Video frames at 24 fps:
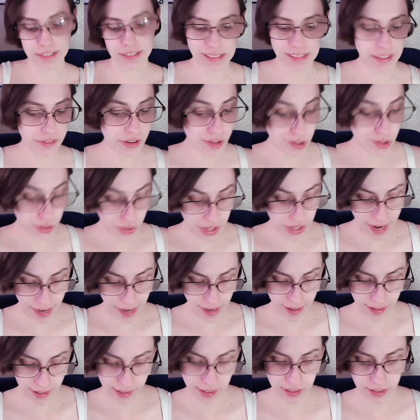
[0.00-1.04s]
The
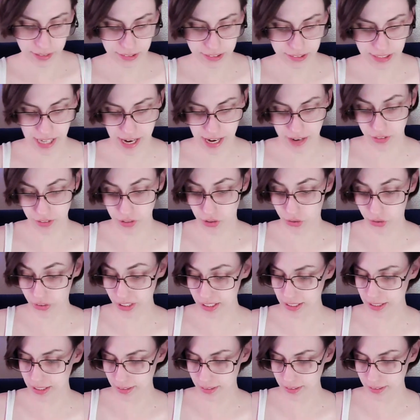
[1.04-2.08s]
stag, take the
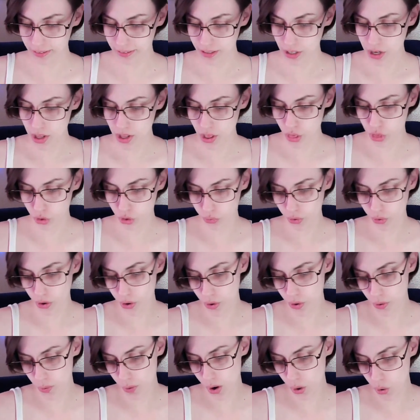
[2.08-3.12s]
lead. The
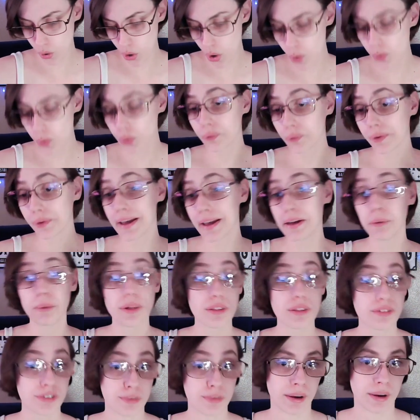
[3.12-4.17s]
crow, co create with
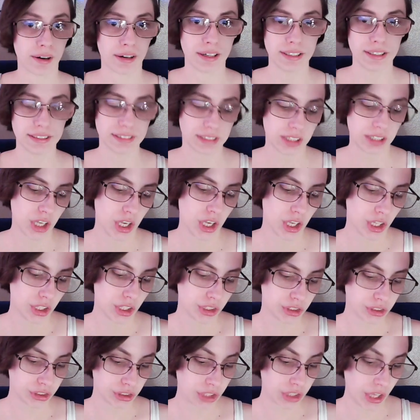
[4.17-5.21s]
spirit.
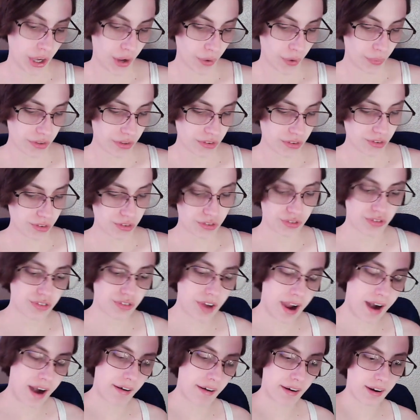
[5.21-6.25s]
So, this is
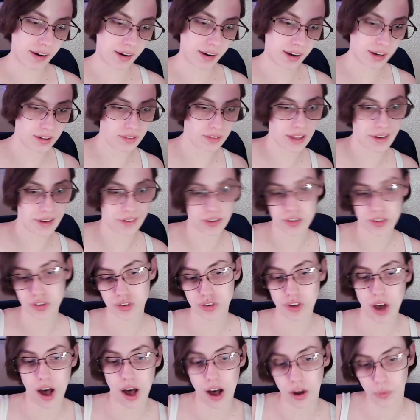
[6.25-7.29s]
very like
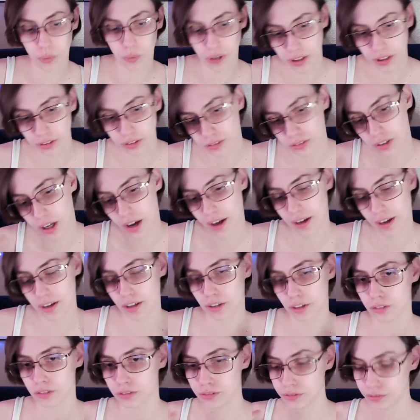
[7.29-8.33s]
Samhain kind
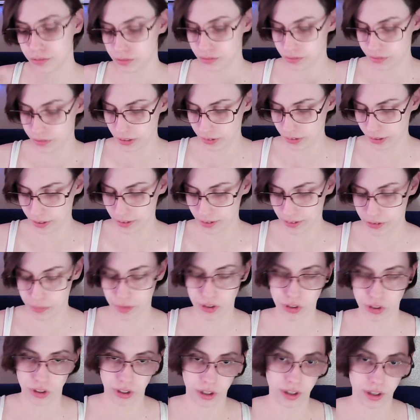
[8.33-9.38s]
of feeling,
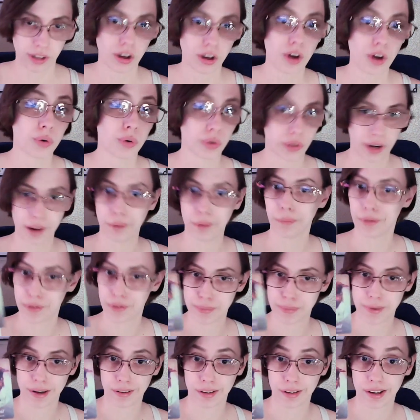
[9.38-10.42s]
especially like co create with
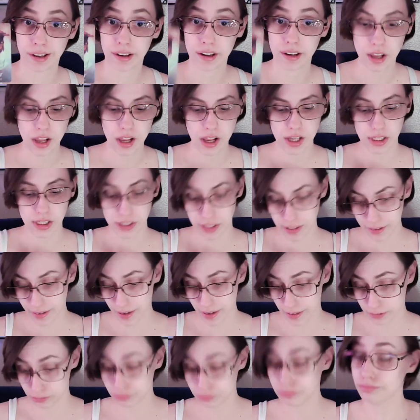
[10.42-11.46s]
spirit.
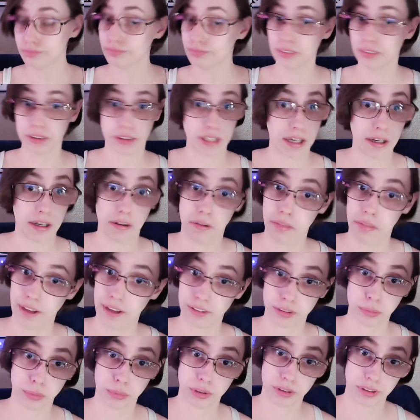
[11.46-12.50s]
Again, say it a
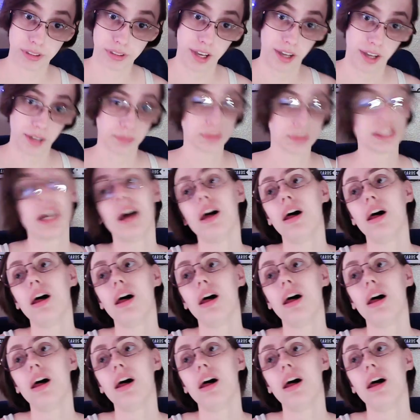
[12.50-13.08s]
thousand one times.